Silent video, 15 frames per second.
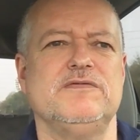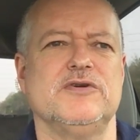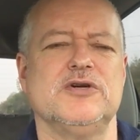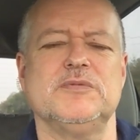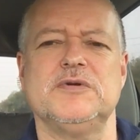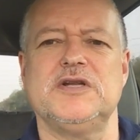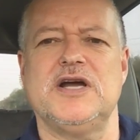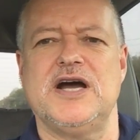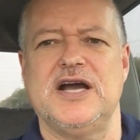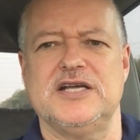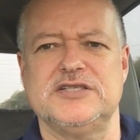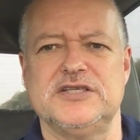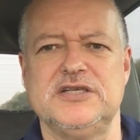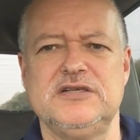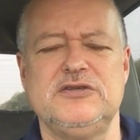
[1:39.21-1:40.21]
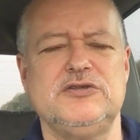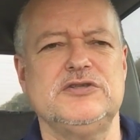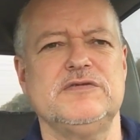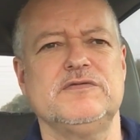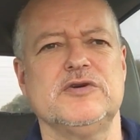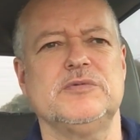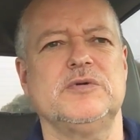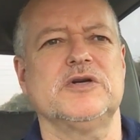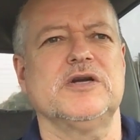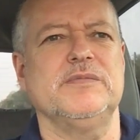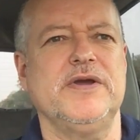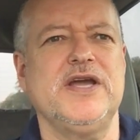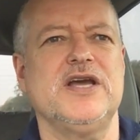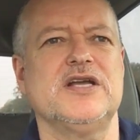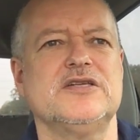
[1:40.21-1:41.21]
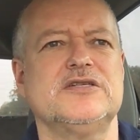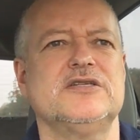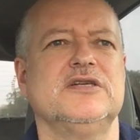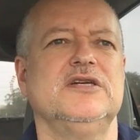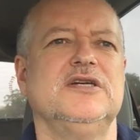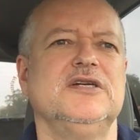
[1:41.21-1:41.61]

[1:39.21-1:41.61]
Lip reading: verbalizing using verbal commands,